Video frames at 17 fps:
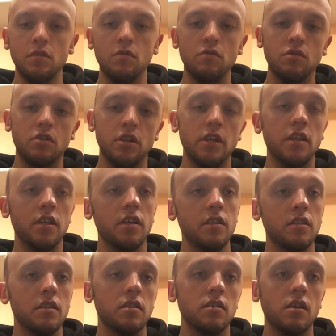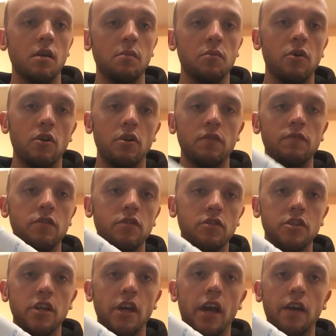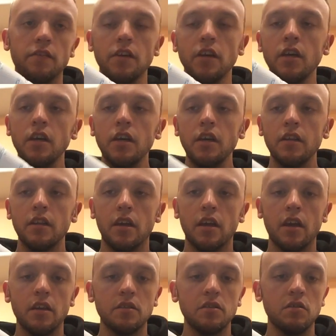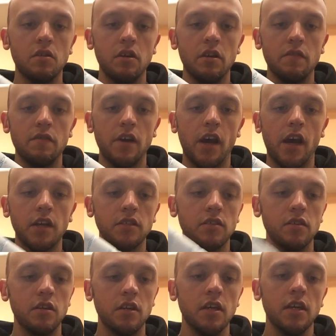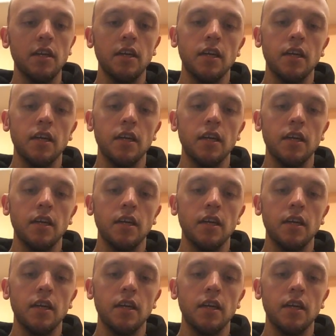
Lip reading: Usually it is the top part of your shaft that gets dirty faster.